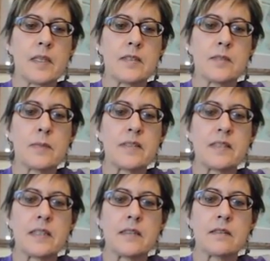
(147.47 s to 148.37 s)
It's
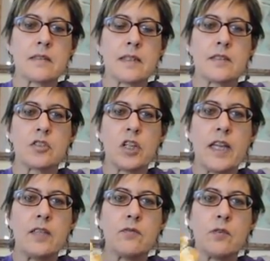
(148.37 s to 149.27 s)
missing like the
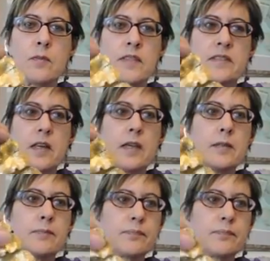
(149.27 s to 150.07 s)
chain from this side.